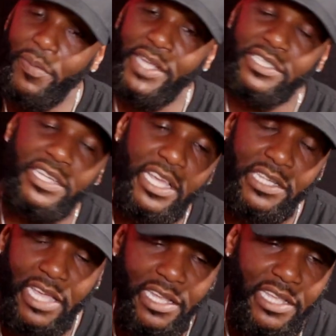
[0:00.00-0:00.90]
So
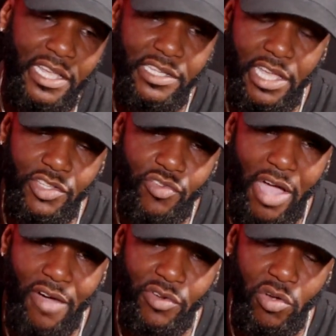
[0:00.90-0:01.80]
basically
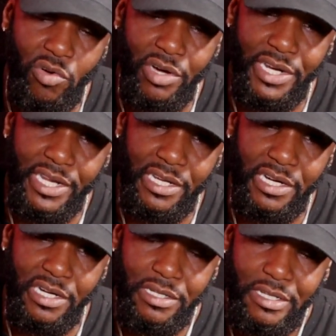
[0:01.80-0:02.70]
that traveled on,
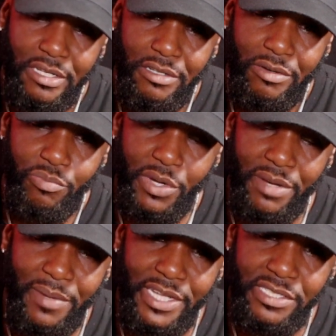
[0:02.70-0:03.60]
and
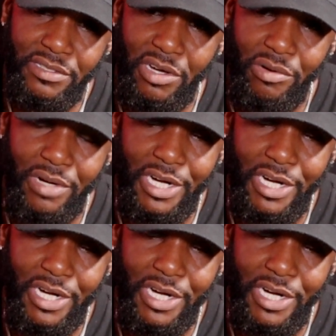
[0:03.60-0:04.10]
pretty much,